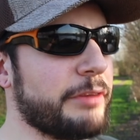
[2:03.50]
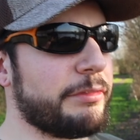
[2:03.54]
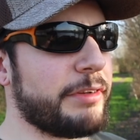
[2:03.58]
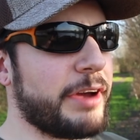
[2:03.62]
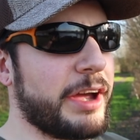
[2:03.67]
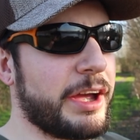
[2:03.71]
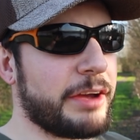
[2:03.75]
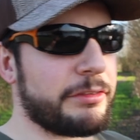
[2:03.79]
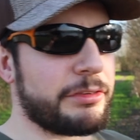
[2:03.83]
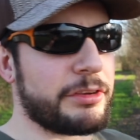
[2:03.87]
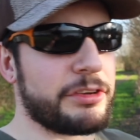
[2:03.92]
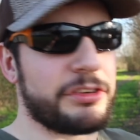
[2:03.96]
other
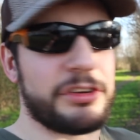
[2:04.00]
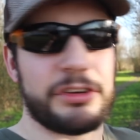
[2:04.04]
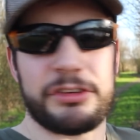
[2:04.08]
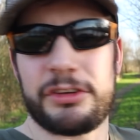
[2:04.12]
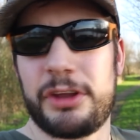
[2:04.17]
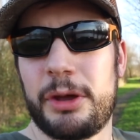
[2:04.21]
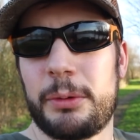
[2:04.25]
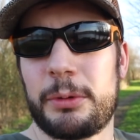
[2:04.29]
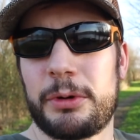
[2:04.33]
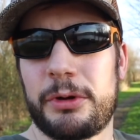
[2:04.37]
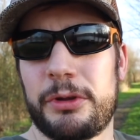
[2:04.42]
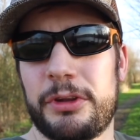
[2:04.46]
half because there's
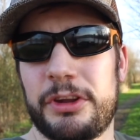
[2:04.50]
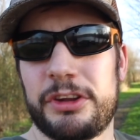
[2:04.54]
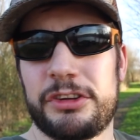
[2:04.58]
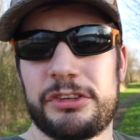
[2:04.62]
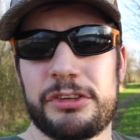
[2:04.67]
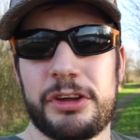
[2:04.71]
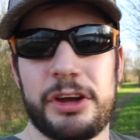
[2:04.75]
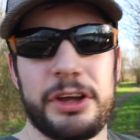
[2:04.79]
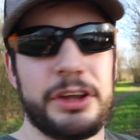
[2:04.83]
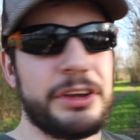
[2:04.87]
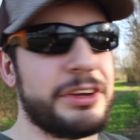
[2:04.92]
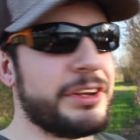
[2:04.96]
no one on this
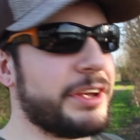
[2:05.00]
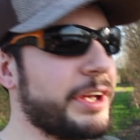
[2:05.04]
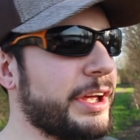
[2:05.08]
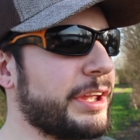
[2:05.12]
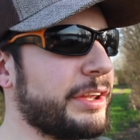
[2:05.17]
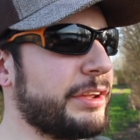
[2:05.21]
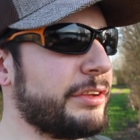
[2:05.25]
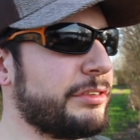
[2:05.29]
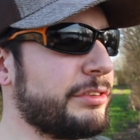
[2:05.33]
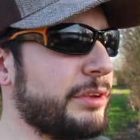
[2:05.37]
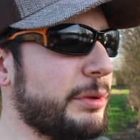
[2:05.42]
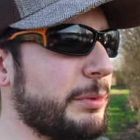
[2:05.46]
side
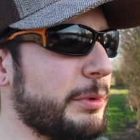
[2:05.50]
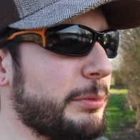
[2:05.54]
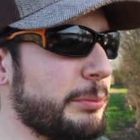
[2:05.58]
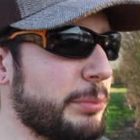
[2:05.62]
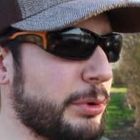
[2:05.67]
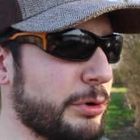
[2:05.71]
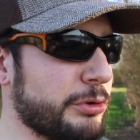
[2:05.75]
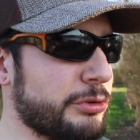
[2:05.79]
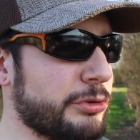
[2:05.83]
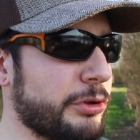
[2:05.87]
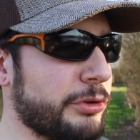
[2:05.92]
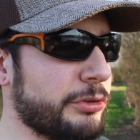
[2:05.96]
and there's no one
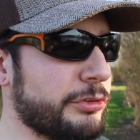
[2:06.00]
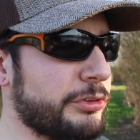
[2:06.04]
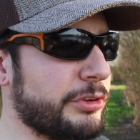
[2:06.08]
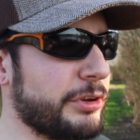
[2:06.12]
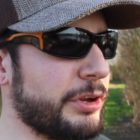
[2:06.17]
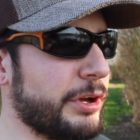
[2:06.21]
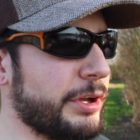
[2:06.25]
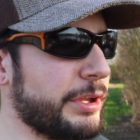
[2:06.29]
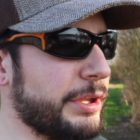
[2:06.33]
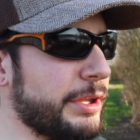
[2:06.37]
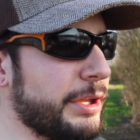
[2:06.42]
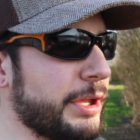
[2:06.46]
booked on
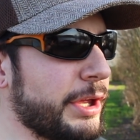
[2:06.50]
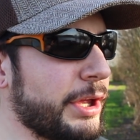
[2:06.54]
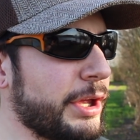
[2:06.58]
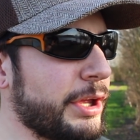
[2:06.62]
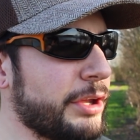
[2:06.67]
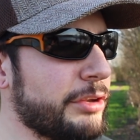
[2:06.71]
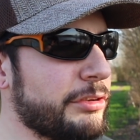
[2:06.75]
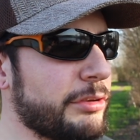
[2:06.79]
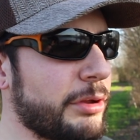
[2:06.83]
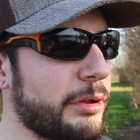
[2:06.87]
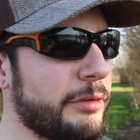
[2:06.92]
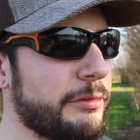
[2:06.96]
tonight,
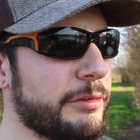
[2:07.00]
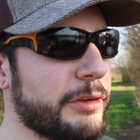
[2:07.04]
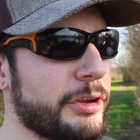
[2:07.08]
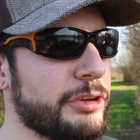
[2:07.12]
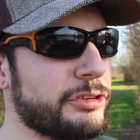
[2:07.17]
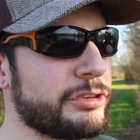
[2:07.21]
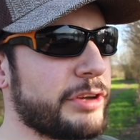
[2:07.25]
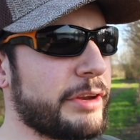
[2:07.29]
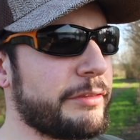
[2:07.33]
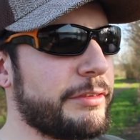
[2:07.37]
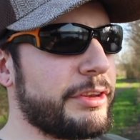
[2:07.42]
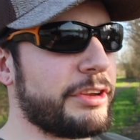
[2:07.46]
so hopefully I
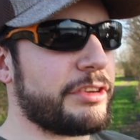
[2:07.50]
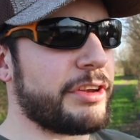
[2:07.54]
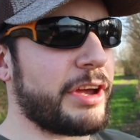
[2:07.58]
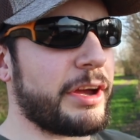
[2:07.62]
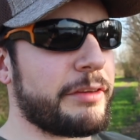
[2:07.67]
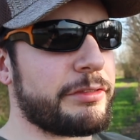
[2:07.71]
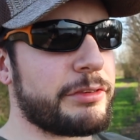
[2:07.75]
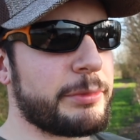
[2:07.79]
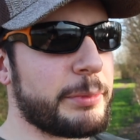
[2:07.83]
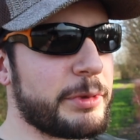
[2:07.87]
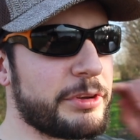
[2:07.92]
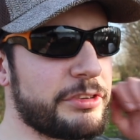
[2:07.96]
should have this
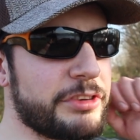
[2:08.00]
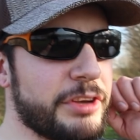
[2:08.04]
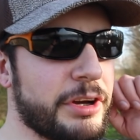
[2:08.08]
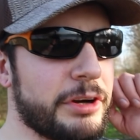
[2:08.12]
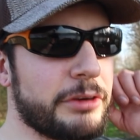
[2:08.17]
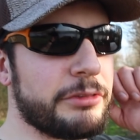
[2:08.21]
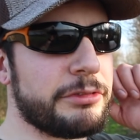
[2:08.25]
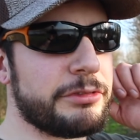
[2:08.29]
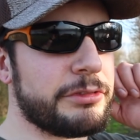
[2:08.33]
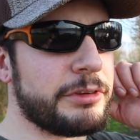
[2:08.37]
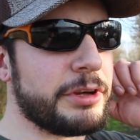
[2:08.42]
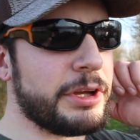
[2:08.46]
half to
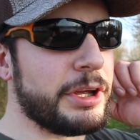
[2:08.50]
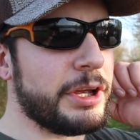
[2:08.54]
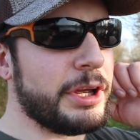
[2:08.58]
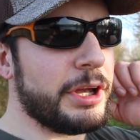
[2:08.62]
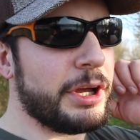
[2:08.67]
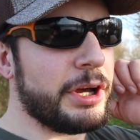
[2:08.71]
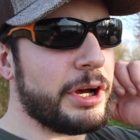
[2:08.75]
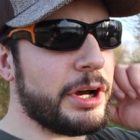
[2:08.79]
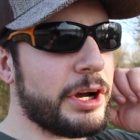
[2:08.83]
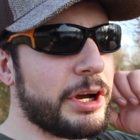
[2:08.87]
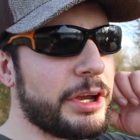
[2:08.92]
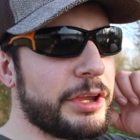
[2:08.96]
myself.
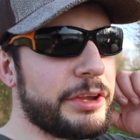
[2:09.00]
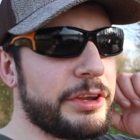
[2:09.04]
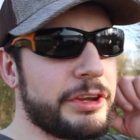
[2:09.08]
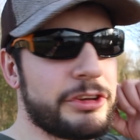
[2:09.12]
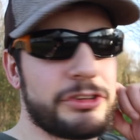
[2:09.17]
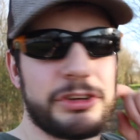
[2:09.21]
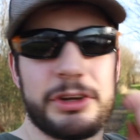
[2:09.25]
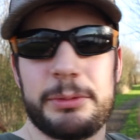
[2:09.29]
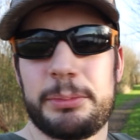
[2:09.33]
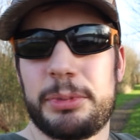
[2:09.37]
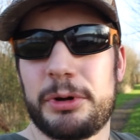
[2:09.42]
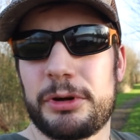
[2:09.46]
I
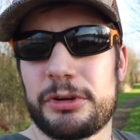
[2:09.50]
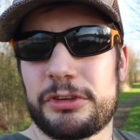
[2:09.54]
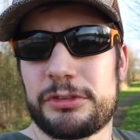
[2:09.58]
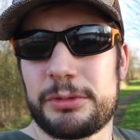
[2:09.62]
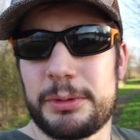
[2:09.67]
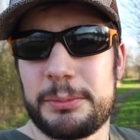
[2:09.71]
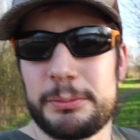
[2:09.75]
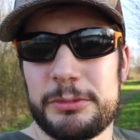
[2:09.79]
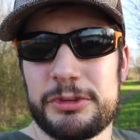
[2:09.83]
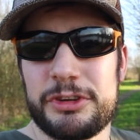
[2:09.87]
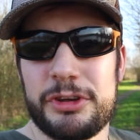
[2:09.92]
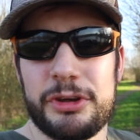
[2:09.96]
initially booked
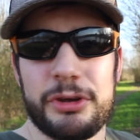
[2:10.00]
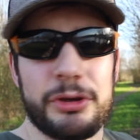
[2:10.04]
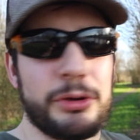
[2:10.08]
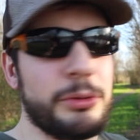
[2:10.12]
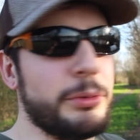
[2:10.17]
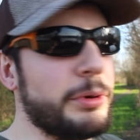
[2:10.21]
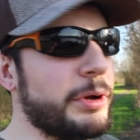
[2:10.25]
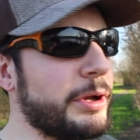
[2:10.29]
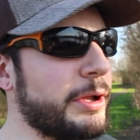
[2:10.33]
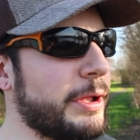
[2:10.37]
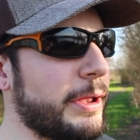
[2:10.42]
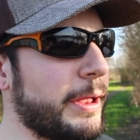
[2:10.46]
swim
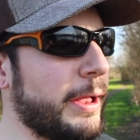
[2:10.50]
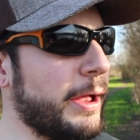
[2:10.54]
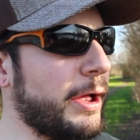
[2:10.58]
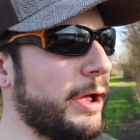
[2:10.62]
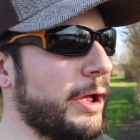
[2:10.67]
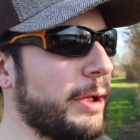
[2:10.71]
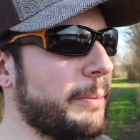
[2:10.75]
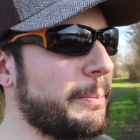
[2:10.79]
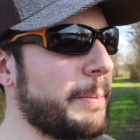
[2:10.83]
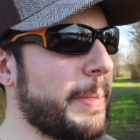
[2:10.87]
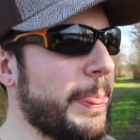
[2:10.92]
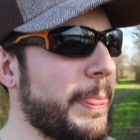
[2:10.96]
2.
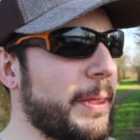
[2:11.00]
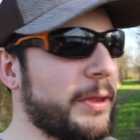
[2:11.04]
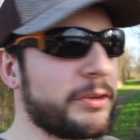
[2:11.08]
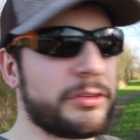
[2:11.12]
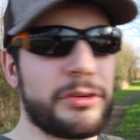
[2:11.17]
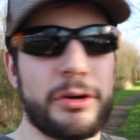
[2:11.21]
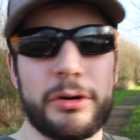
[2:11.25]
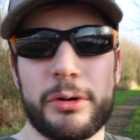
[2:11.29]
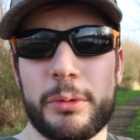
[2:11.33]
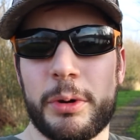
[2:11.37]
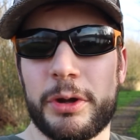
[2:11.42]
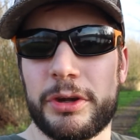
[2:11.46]
It's
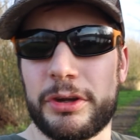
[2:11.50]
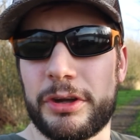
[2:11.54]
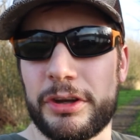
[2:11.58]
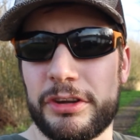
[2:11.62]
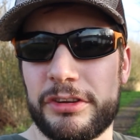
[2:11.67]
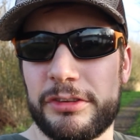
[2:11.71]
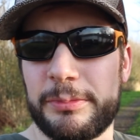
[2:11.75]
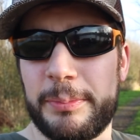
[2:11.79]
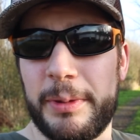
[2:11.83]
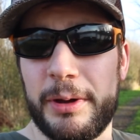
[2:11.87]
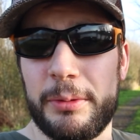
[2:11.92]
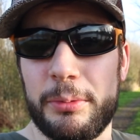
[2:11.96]
got quite a
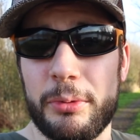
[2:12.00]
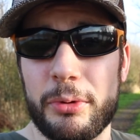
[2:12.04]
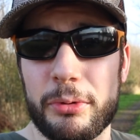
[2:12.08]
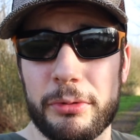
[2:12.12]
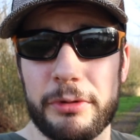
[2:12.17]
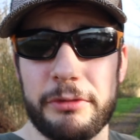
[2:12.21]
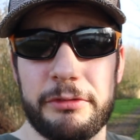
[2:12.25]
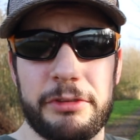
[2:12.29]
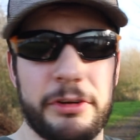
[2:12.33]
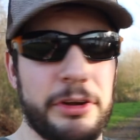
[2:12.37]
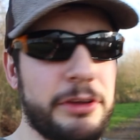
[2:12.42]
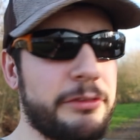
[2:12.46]
nice bit of water
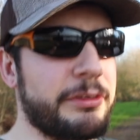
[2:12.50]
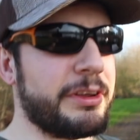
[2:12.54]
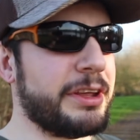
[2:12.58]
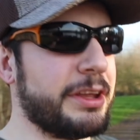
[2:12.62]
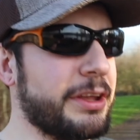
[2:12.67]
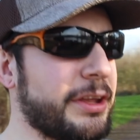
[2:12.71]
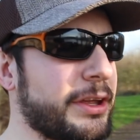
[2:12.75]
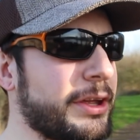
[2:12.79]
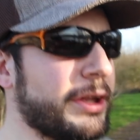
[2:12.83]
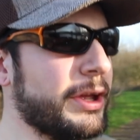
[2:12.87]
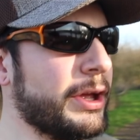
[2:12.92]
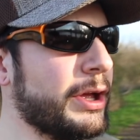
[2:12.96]
in front of it,